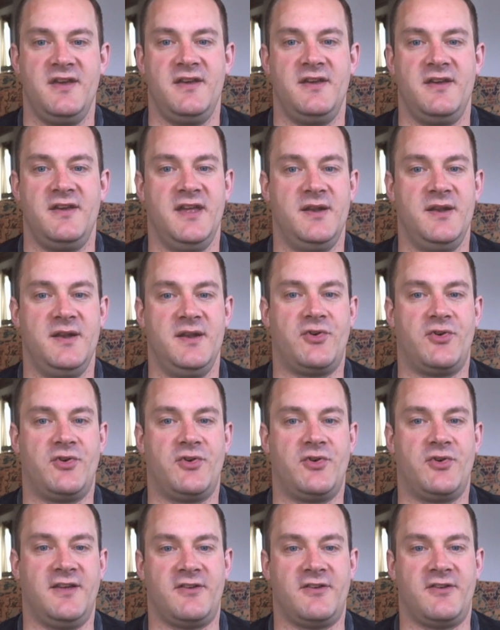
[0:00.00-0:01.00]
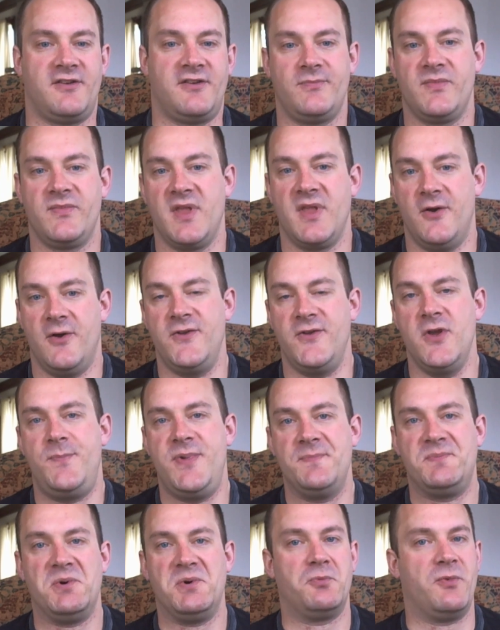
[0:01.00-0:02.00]
In practice, a few
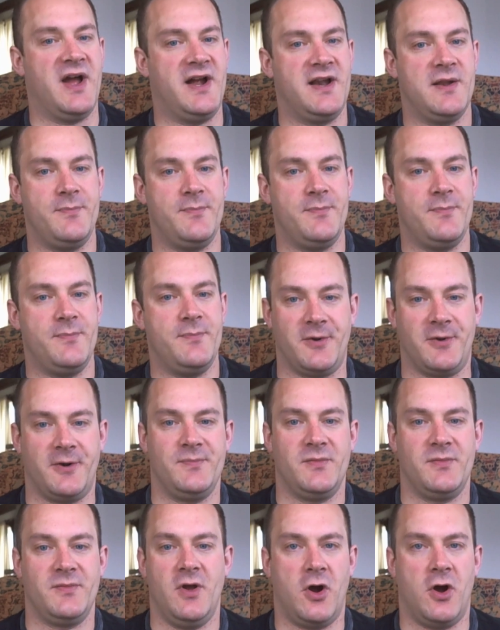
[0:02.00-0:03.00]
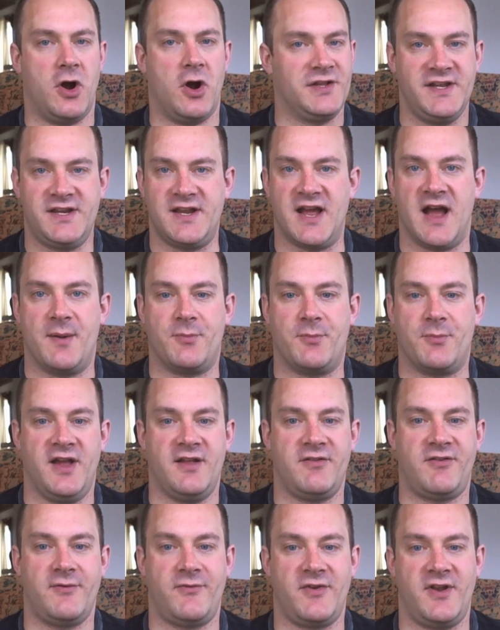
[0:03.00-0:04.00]
people write a paper, hardly
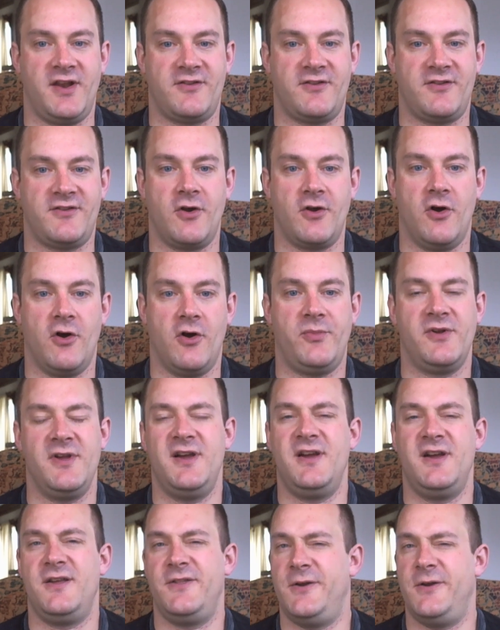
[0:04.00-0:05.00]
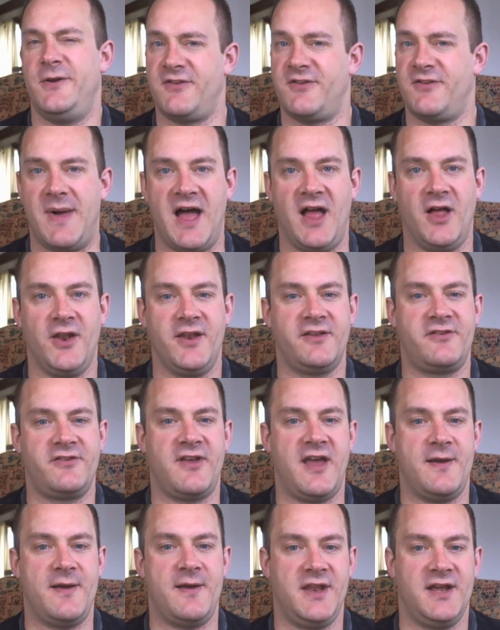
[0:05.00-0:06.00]
comprehensive in its scope, there is a mild
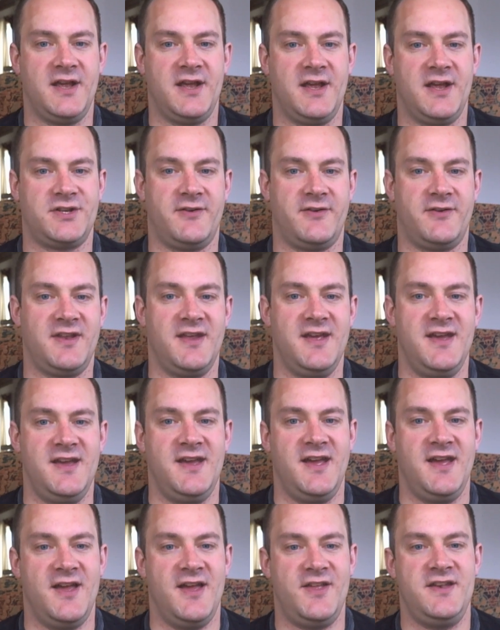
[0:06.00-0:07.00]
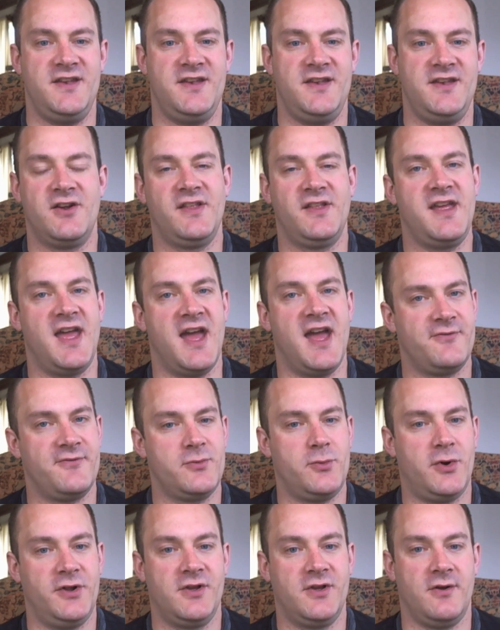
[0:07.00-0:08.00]
examination of it, and then nearly
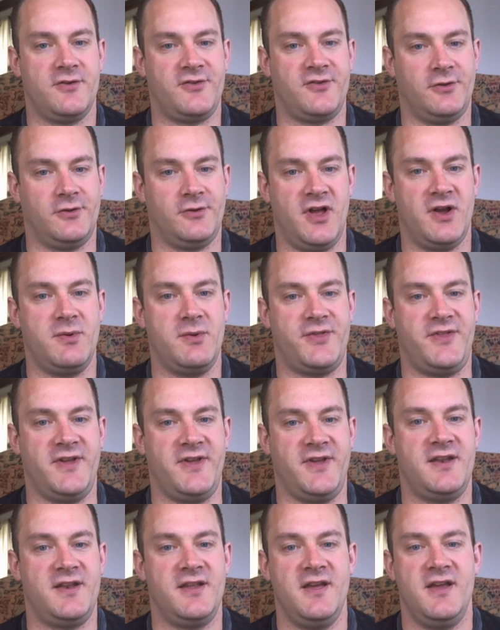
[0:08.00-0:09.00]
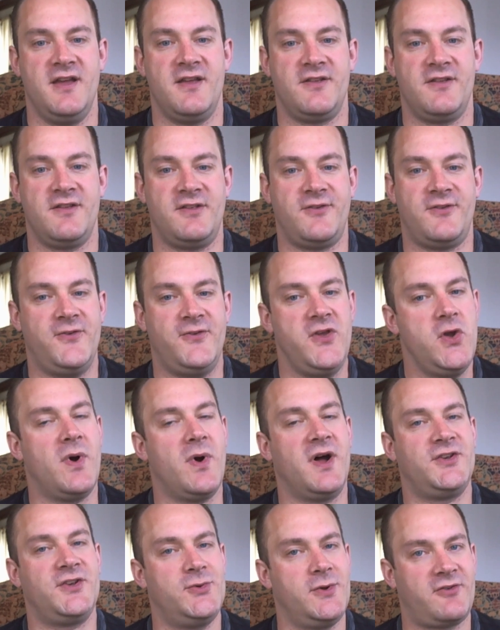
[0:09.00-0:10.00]
everyone goes along with it, since few
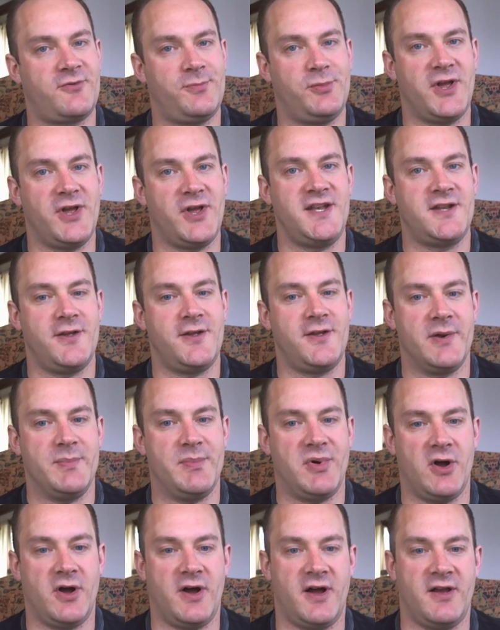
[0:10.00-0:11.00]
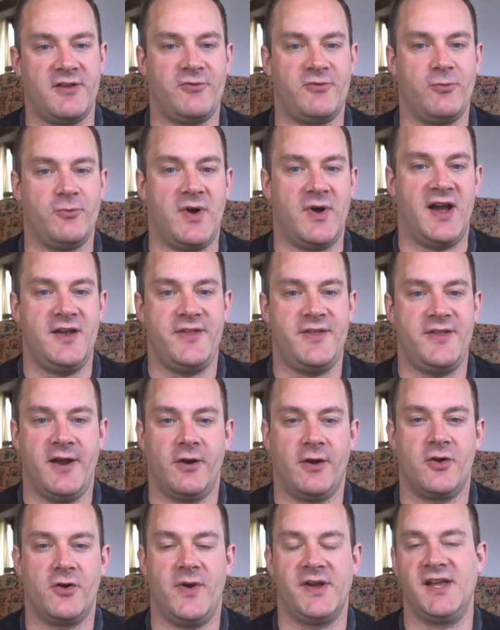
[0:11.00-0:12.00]
want to explain to their boss why they
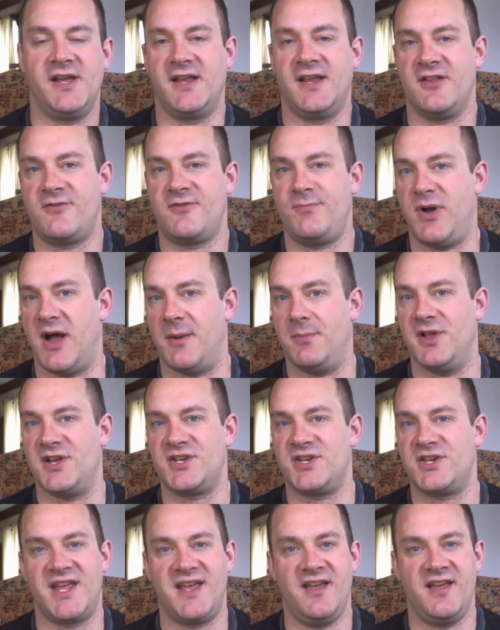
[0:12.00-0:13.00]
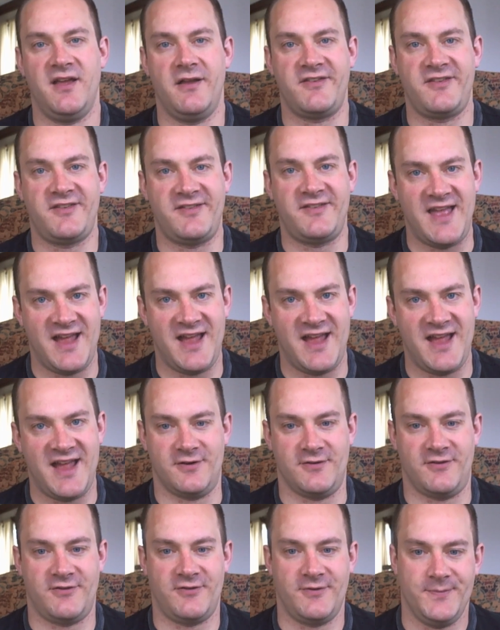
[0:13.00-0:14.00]
are going against published
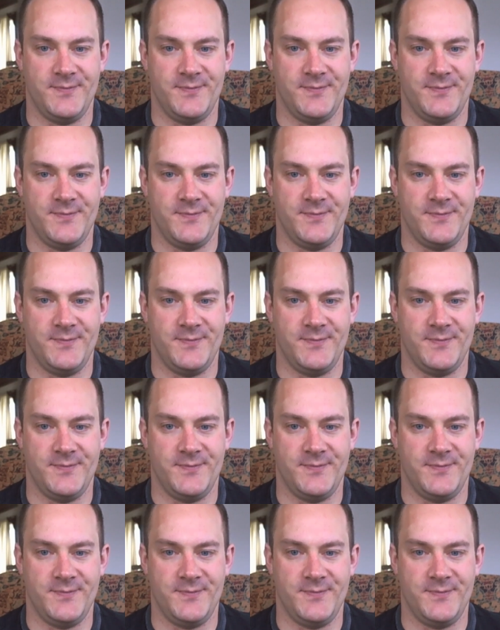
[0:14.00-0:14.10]
standards.